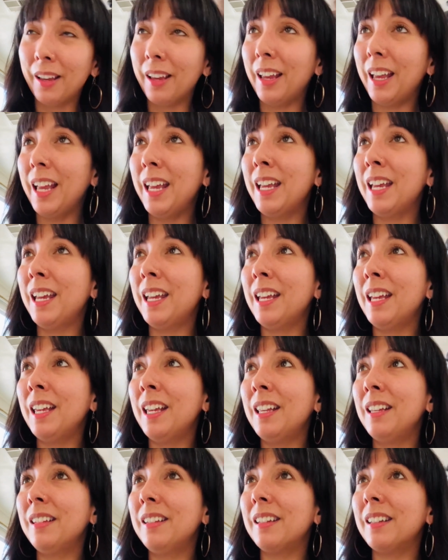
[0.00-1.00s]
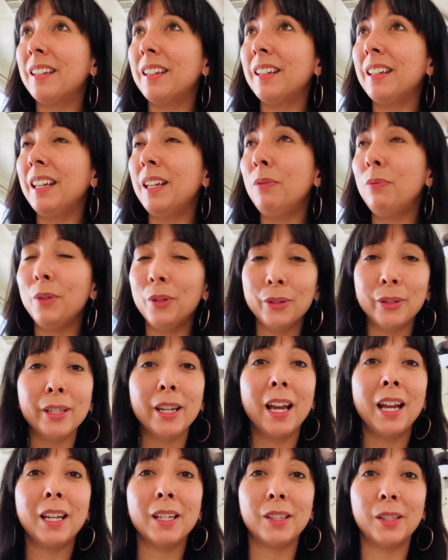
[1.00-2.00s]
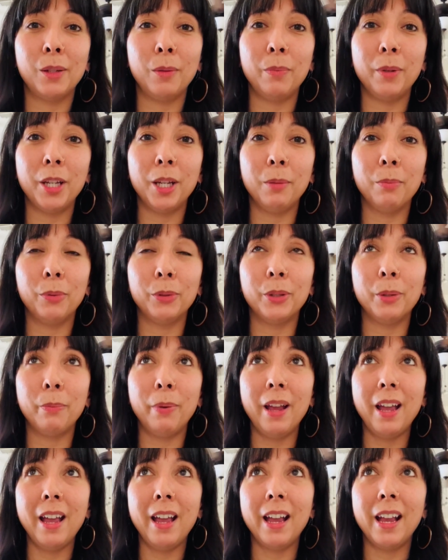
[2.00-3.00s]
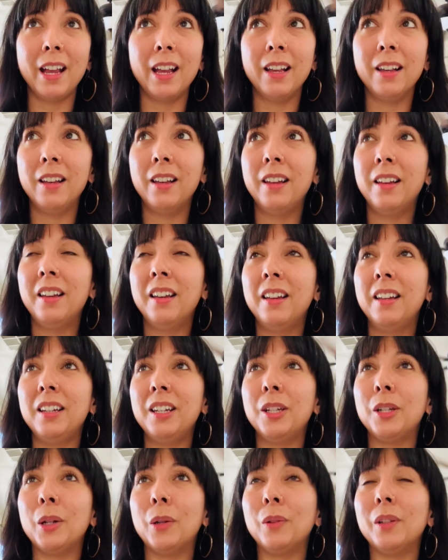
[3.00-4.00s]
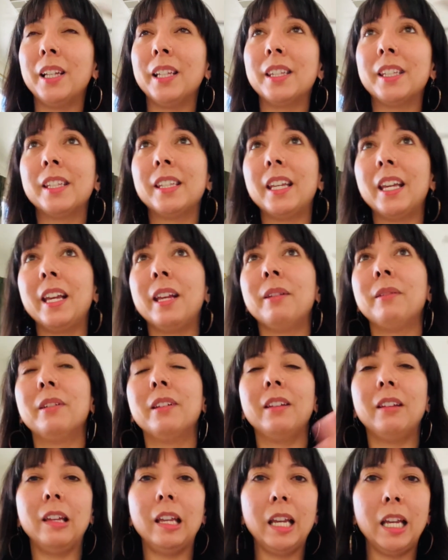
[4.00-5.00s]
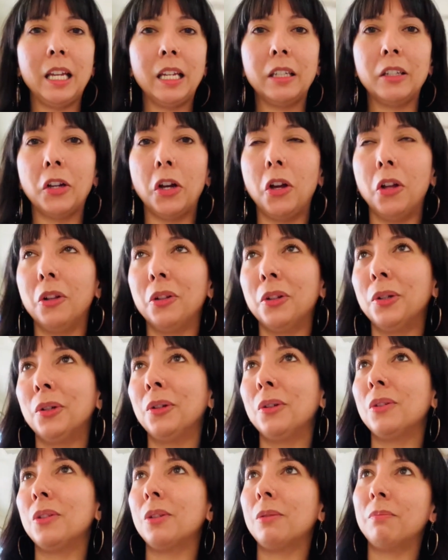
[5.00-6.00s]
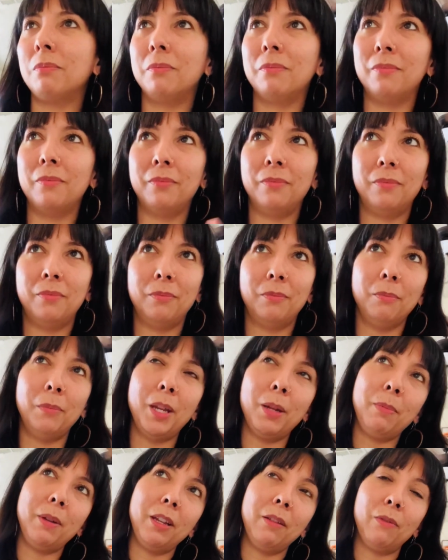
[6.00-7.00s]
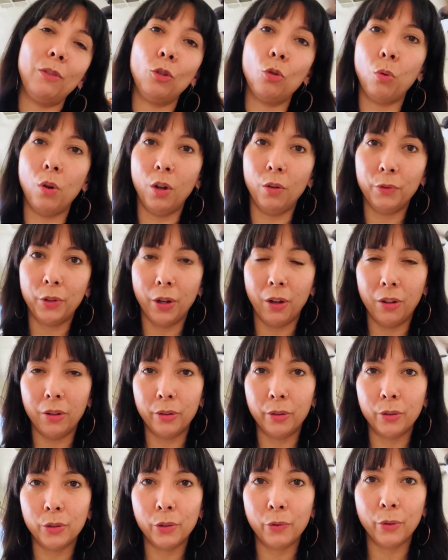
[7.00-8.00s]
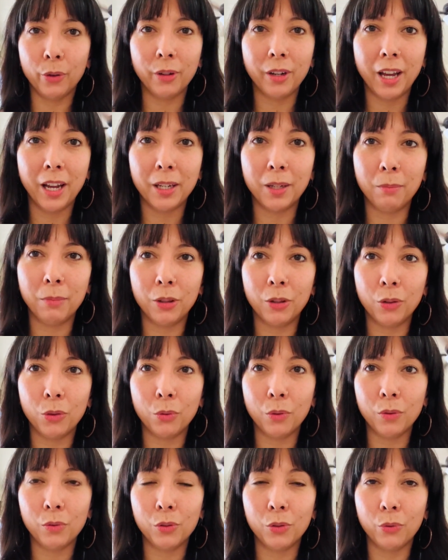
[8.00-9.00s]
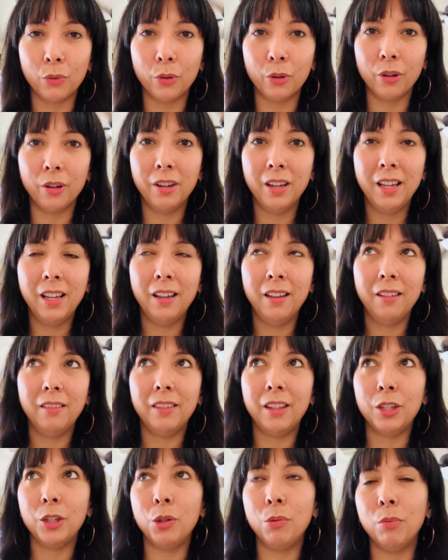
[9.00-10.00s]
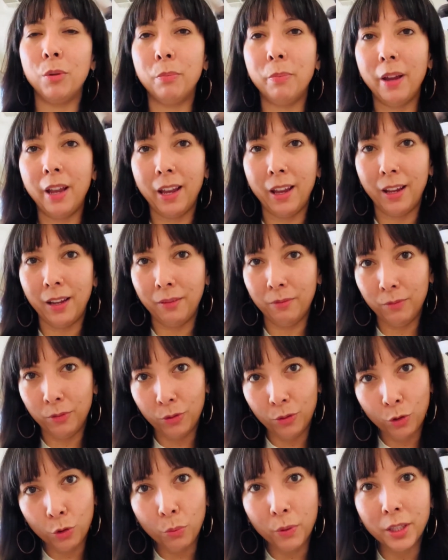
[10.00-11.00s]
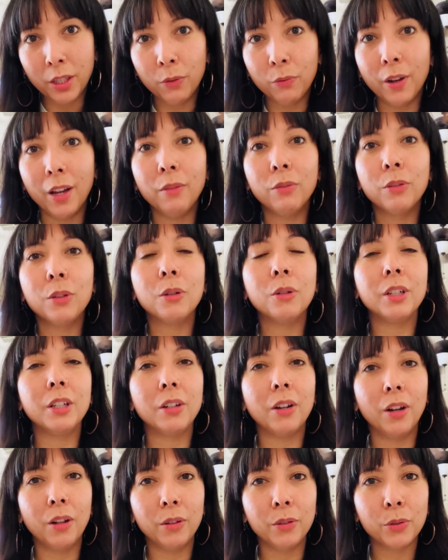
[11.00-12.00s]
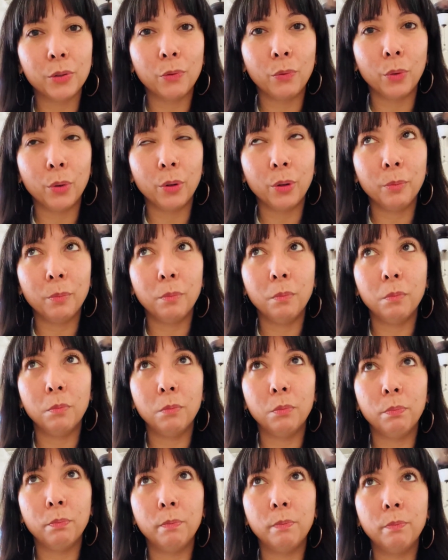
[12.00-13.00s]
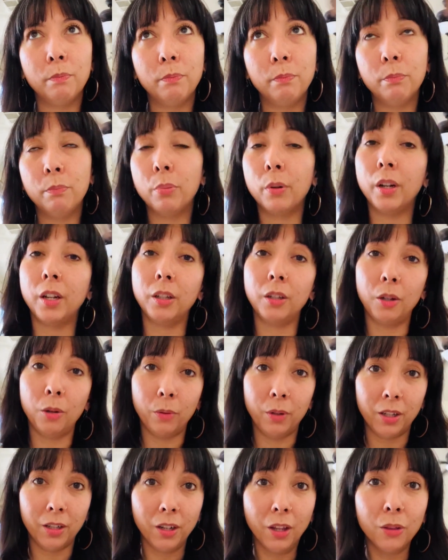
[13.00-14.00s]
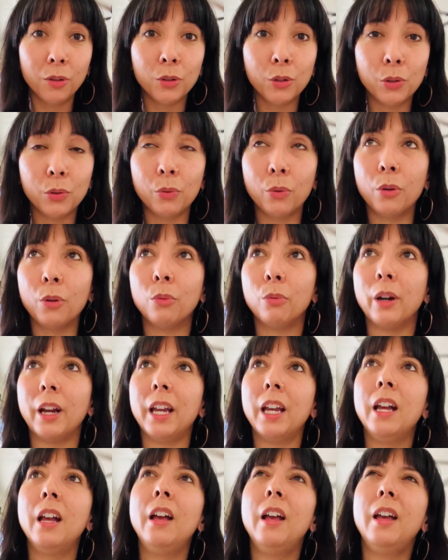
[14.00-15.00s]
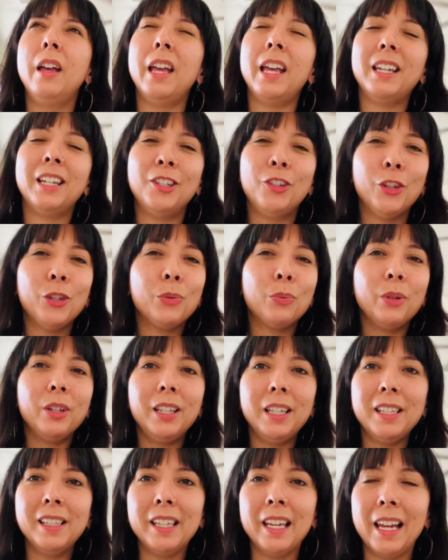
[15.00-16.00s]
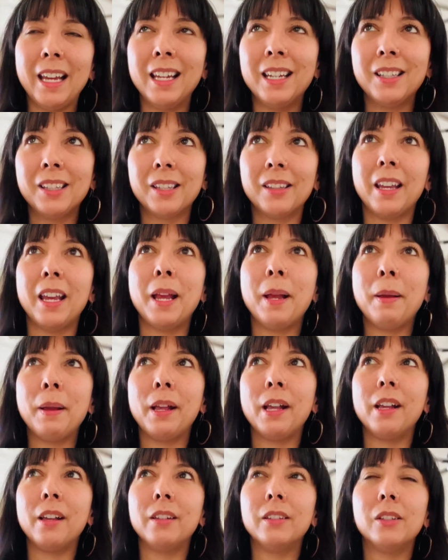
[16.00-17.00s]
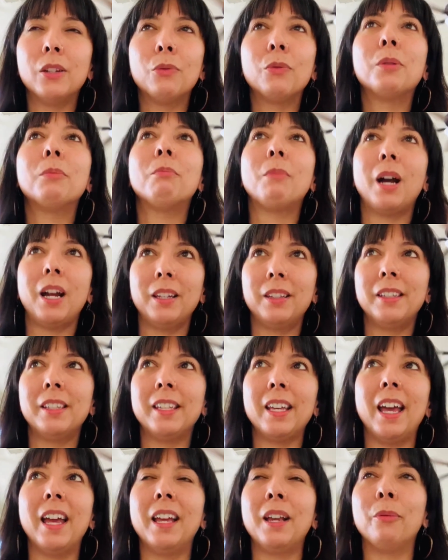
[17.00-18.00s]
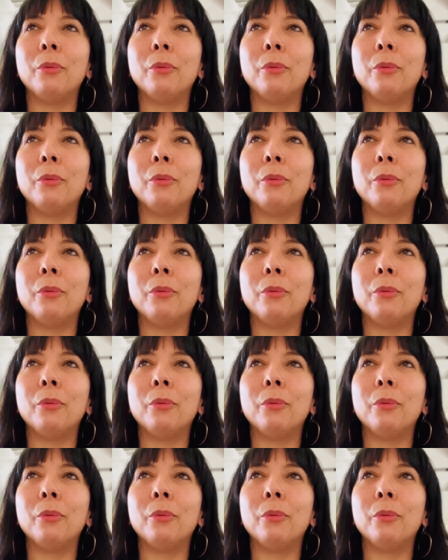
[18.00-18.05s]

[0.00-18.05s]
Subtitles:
And it feels nice to be able to pay, let's say $8, maybe even $12 for an item at the thrift store that you would pay $25, $30 for brand new at another store, right? And it just really takes a different mindset.